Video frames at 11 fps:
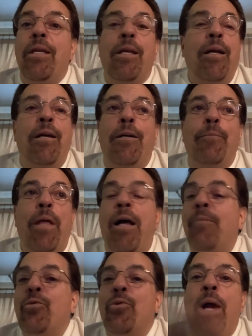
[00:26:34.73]
Um,
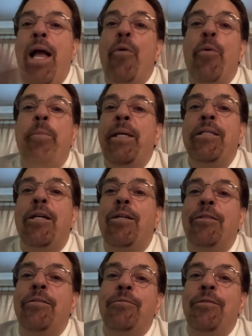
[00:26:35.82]
I'm sure Howie
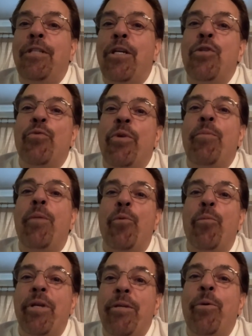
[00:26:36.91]
Mandel doesn't remember
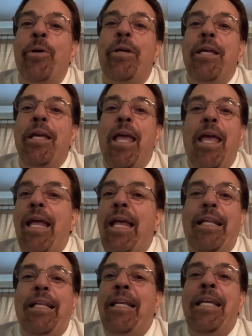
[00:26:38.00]
me, but
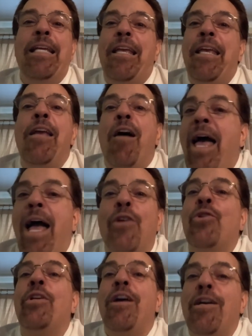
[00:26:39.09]
he he
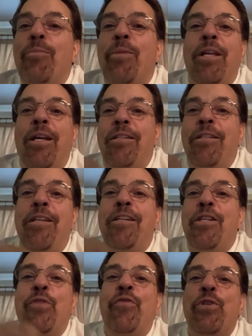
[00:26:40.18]
actually hugged me. None of none of
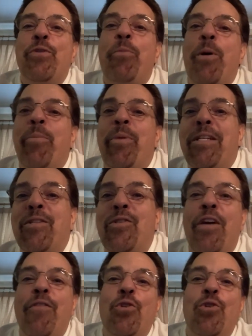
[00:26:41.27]
his fist bumping and
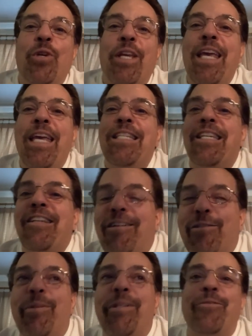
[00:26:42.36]
stuff. He shook hands. He
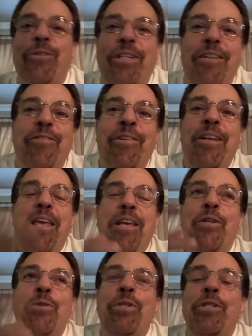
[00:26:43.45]
hugged me, whatever.
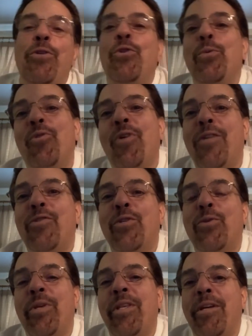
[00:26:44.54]
Because we did two
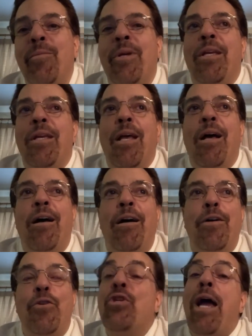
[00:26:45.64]
projects with him.
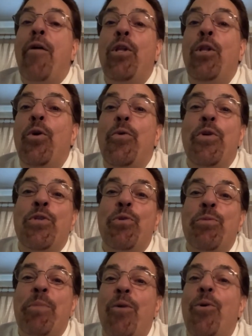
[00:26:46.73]
Uh, Shari Lewis
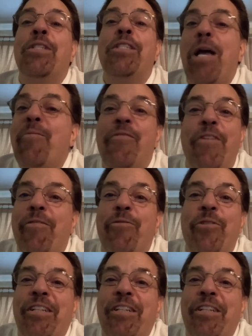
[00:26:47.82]
was my all-time favorite.